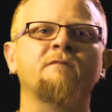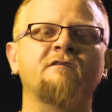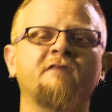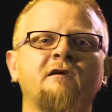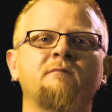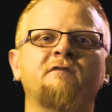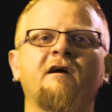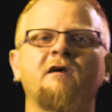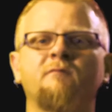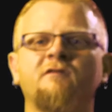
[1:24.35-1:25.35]
the same
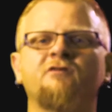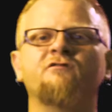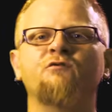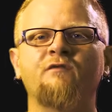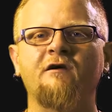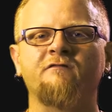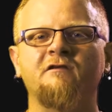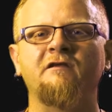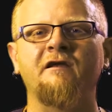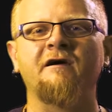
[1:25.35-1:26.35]
time in the year
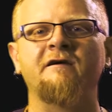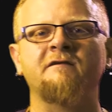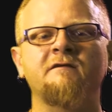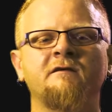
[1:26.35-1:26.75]
2009.